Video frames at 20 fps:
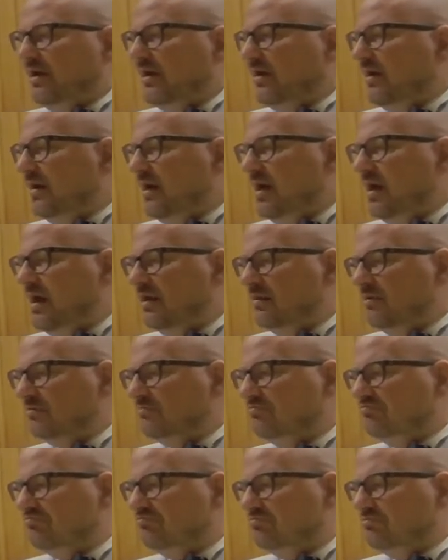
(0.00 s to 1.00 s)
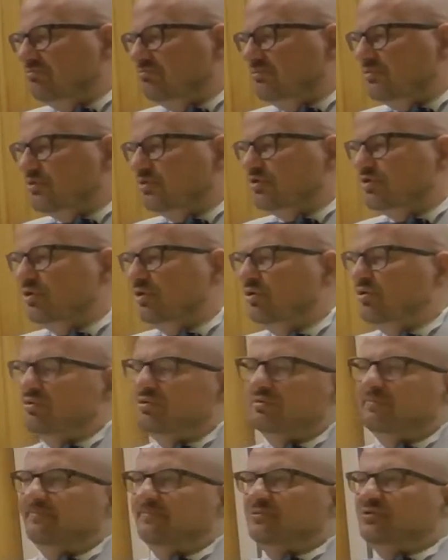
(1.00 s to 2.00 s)
And
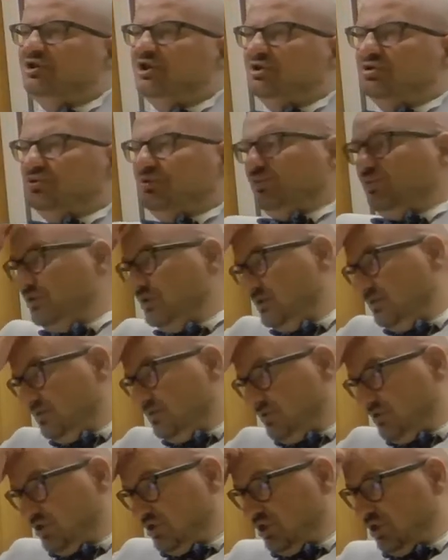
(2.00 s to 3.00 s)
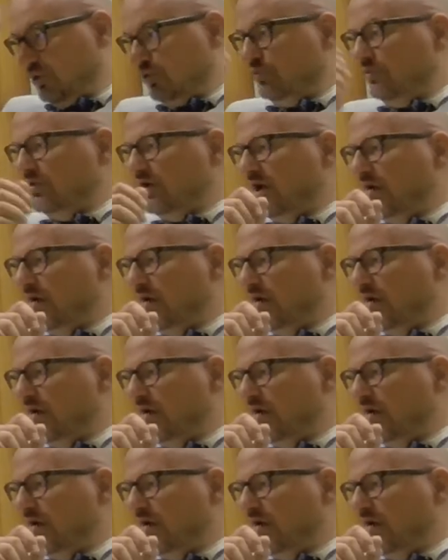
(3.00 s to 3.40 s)
so just to show a